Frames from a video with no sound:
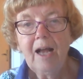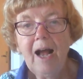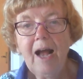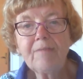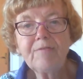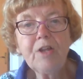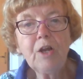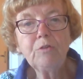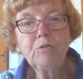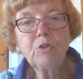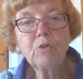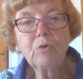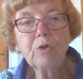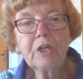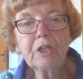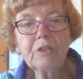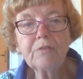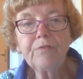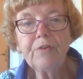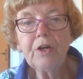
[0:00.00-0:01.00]
I've known
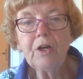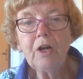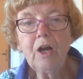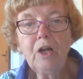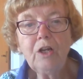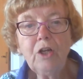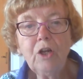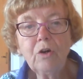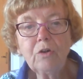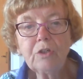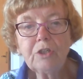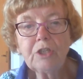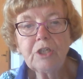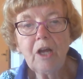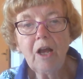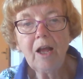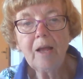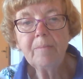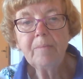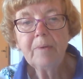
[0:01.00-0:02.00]
Dorcas for a long
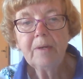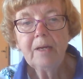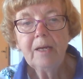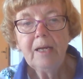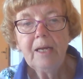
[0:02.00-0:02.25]
time,